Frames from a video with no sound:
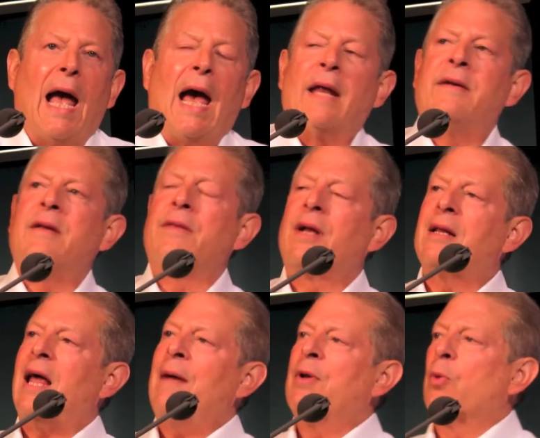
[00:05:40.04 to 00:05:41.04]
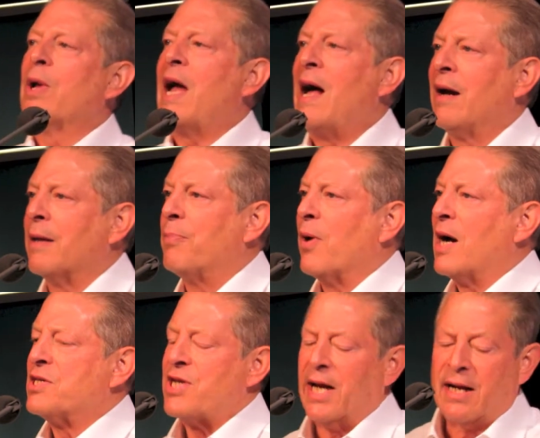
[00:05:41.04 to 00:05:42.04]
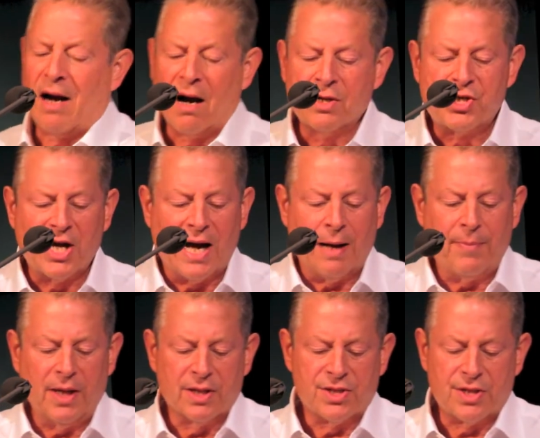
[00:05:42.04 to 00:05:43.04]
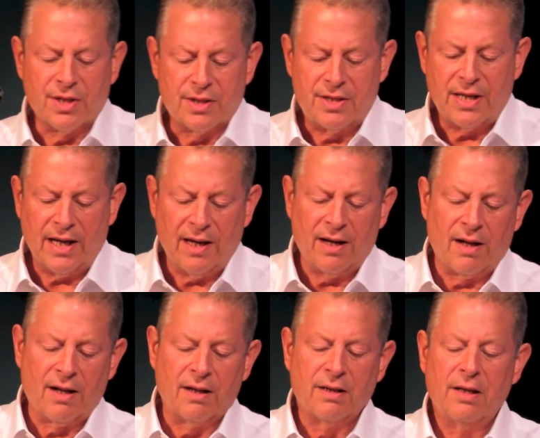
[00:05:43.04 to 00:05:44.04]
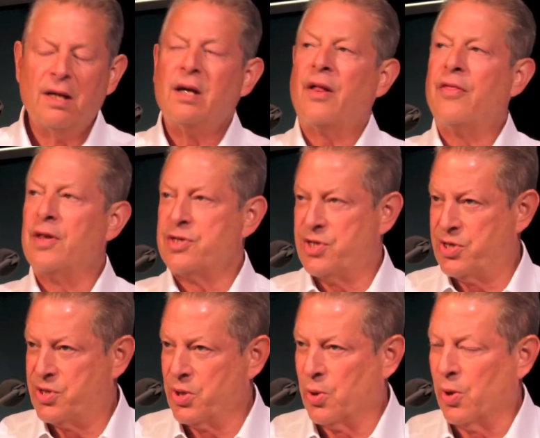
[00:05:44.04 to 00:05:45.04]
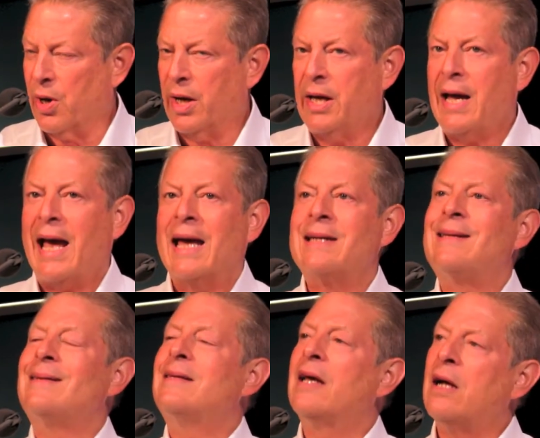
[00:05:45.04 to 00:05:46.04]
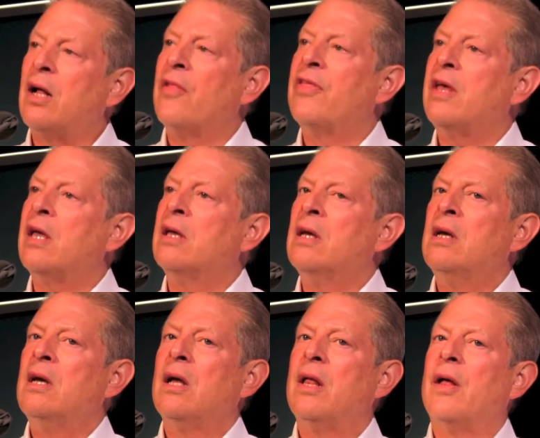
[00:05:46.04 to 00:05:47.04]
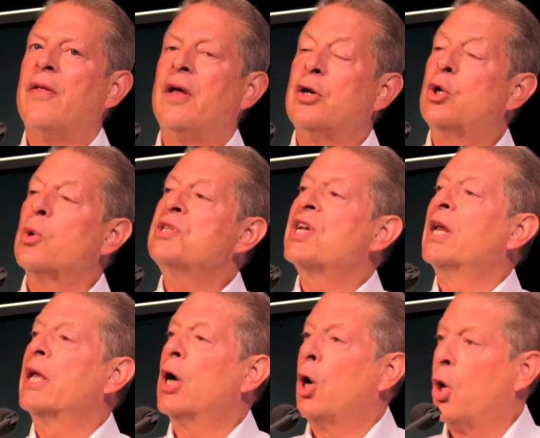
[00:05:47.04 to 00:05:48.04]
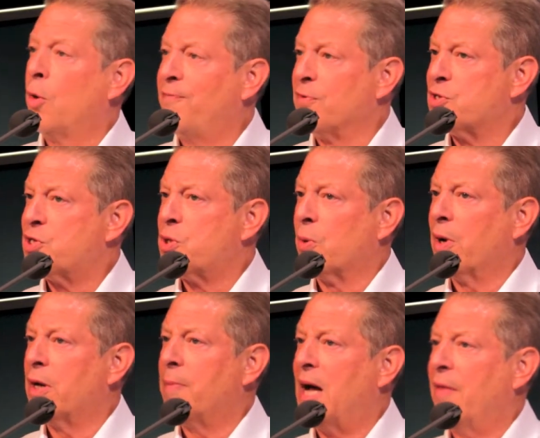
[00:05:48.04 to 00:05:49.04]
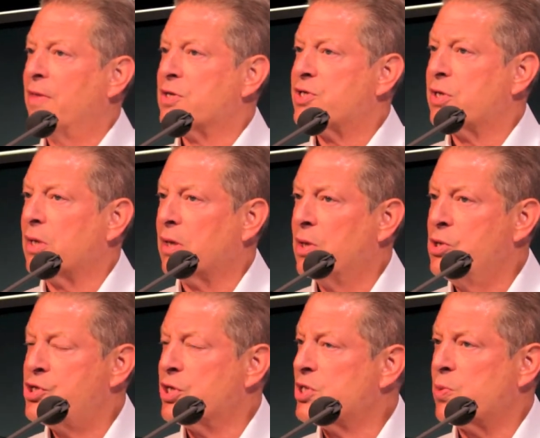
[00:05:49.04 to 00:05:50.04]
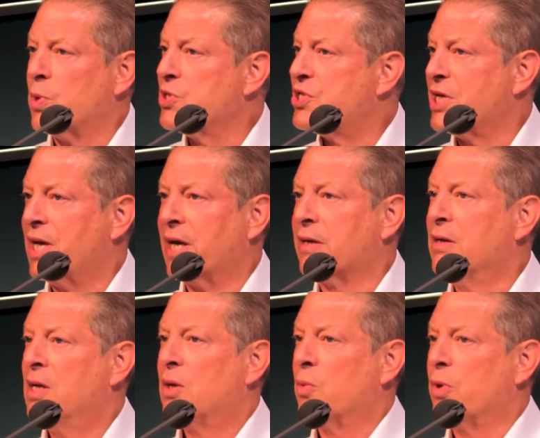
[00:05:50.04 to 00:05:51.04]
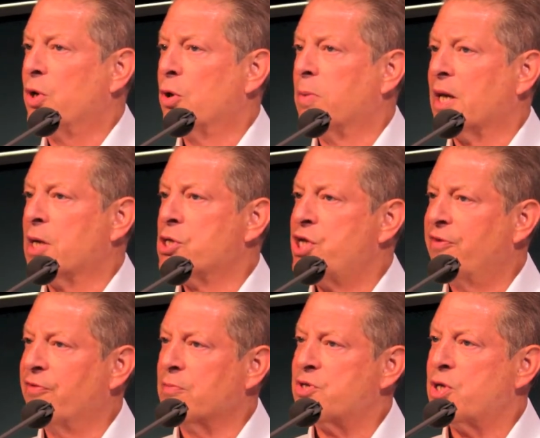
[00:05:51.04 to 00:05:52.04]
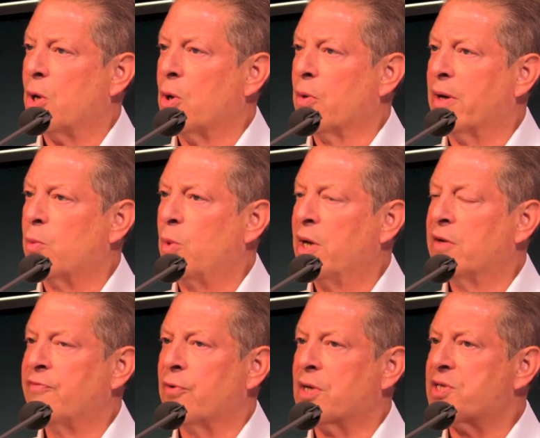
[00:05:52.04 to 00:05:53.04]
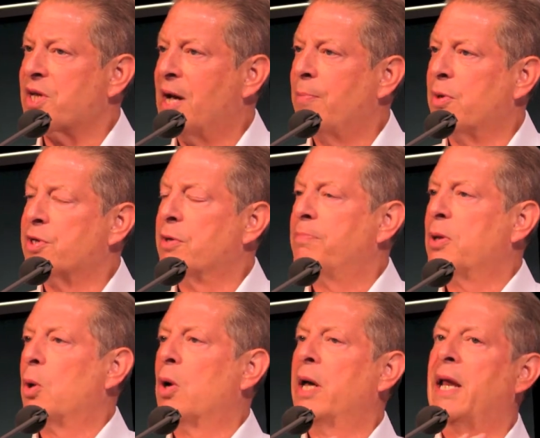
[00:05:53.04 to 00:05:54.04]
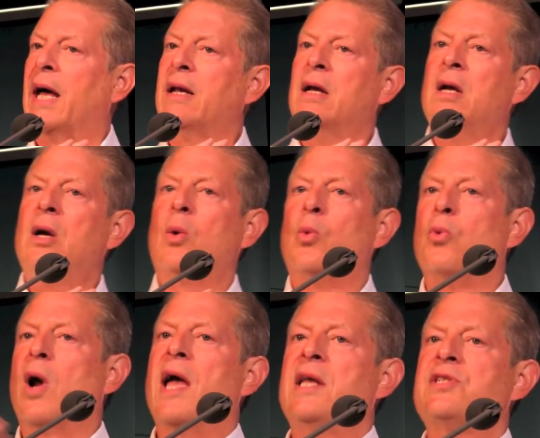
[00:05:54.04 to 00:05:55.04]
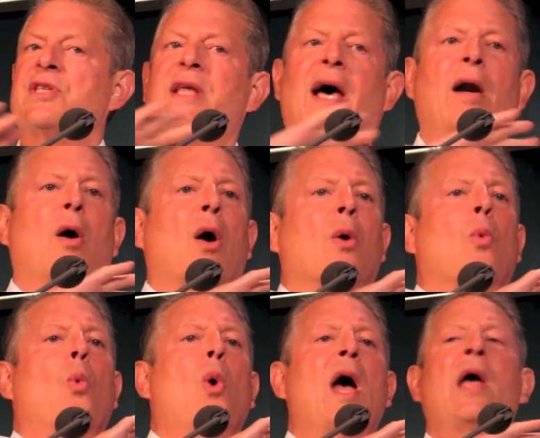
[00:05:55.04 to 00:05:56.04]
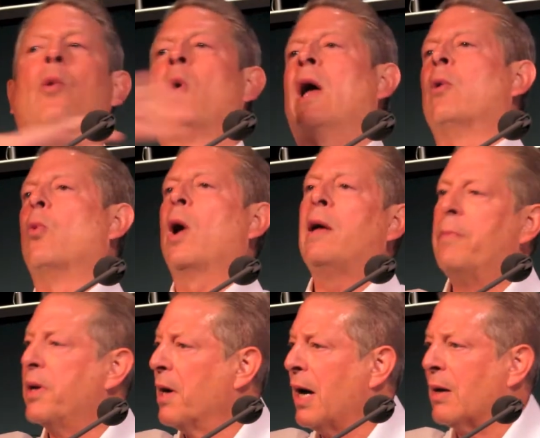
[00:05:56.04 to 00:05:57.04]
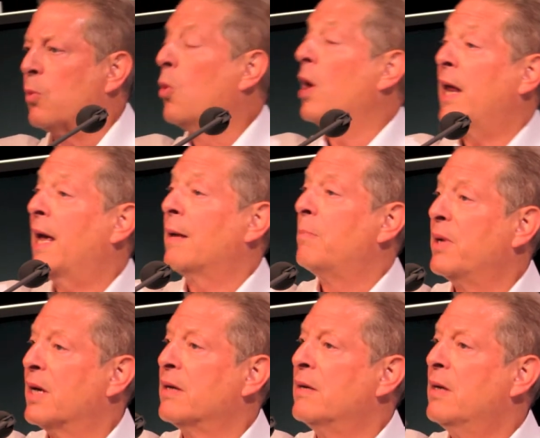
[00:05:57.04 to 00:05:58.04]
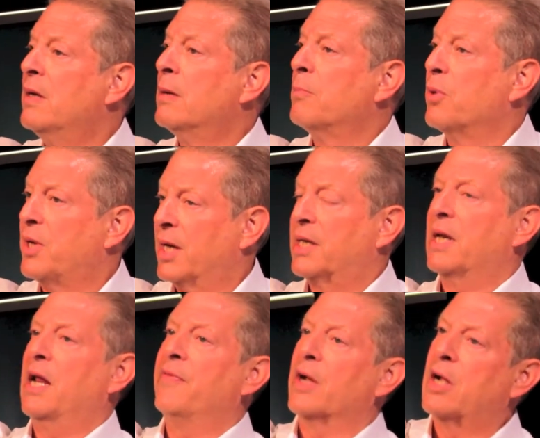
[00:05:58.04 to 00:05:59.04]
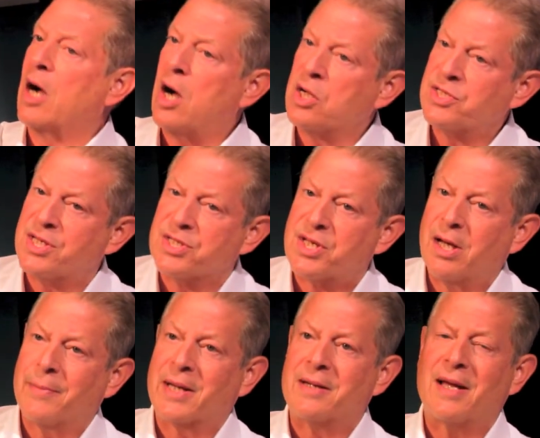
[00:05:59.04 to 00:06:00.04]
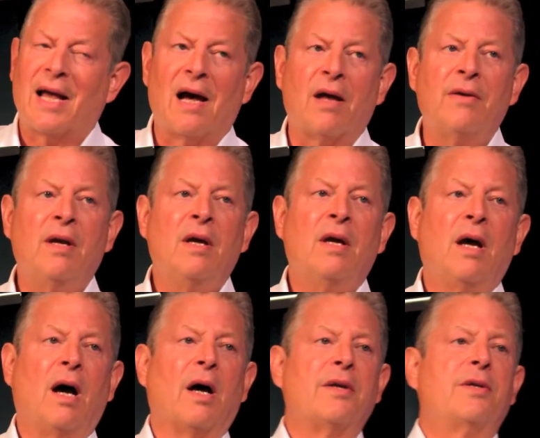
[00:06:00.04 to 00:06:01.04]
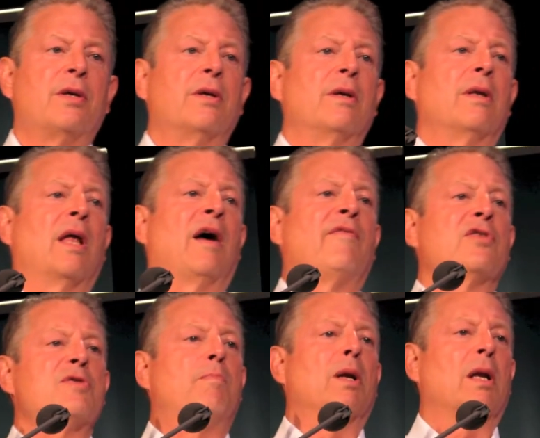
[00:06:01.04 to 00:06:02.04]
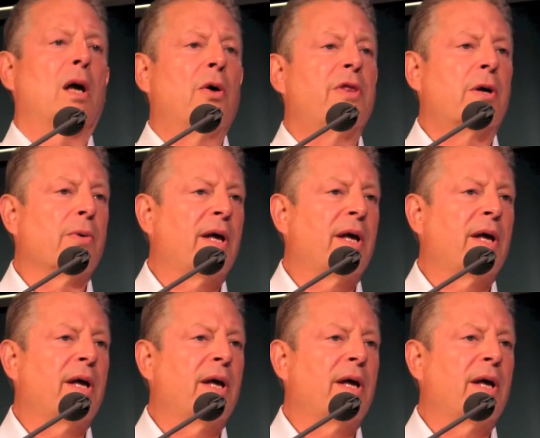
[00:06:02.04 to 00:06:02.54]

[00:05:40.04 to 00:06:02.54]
At the, the Climate Reality Project, our job is to tell this story and to tell the uh, increasingly hopeful story about the solutions. We're seeing renewable energy from solar and wind, for example, deployed at rates that are way, way, way beyond what had been predicted. And the cost is coming down uh, to levels below the